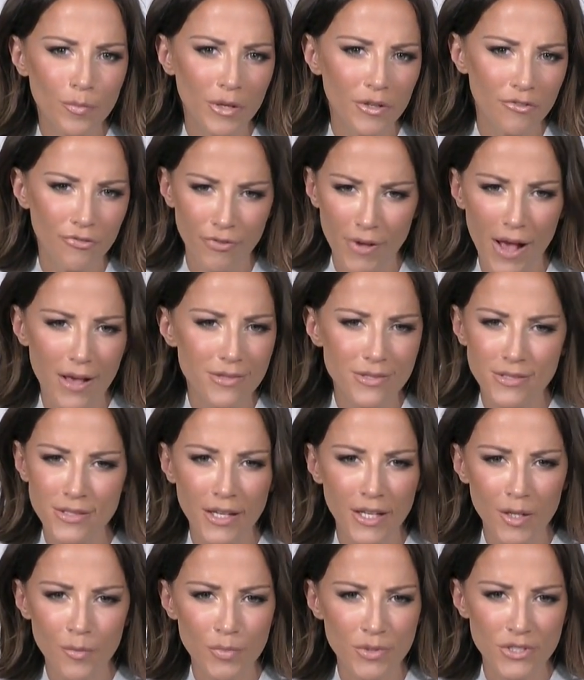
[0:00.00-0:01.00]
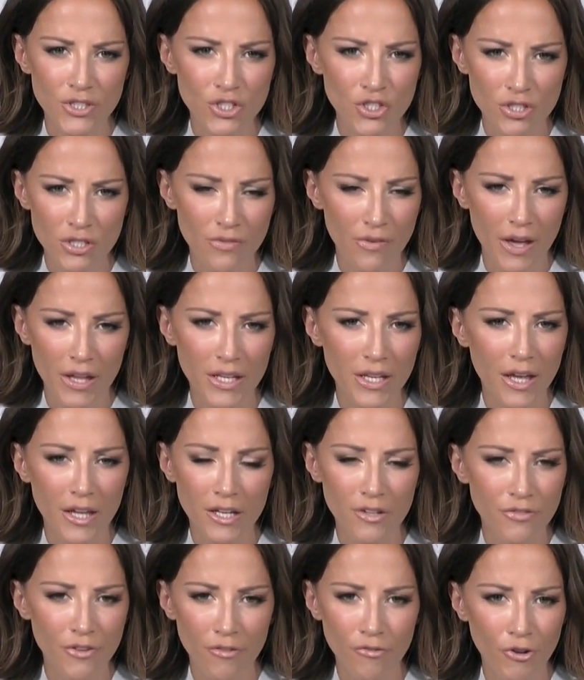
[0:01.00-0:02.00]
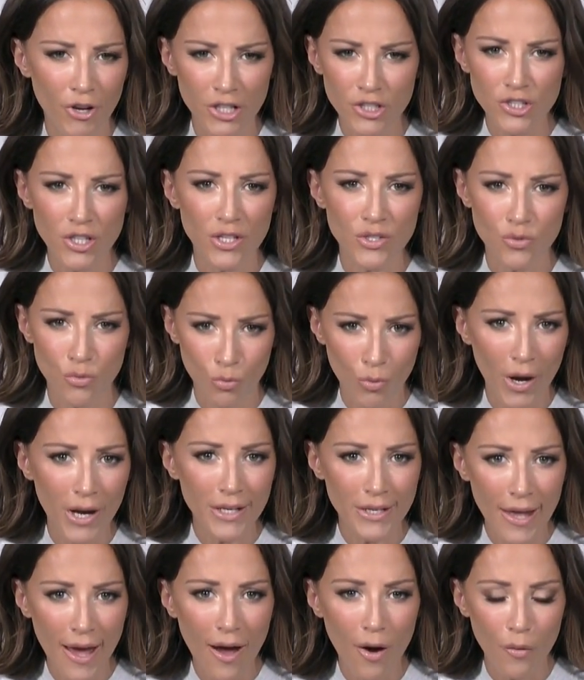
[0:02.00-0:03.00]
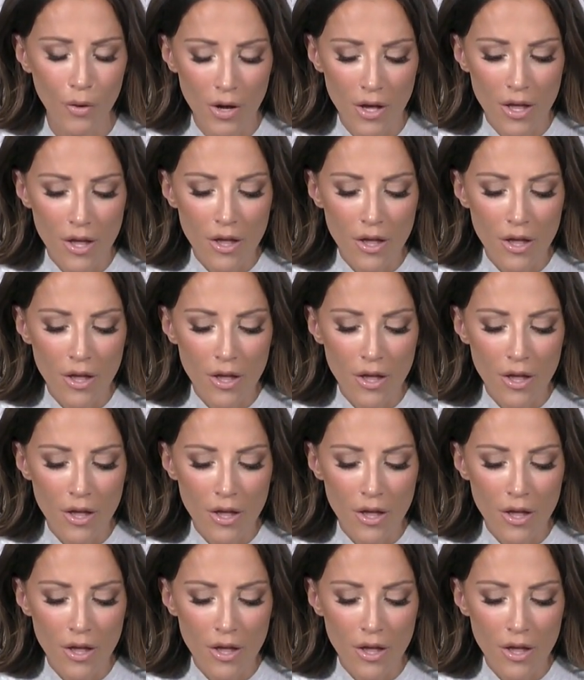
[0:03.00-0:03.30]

but fascinating position of any NFL franchise right now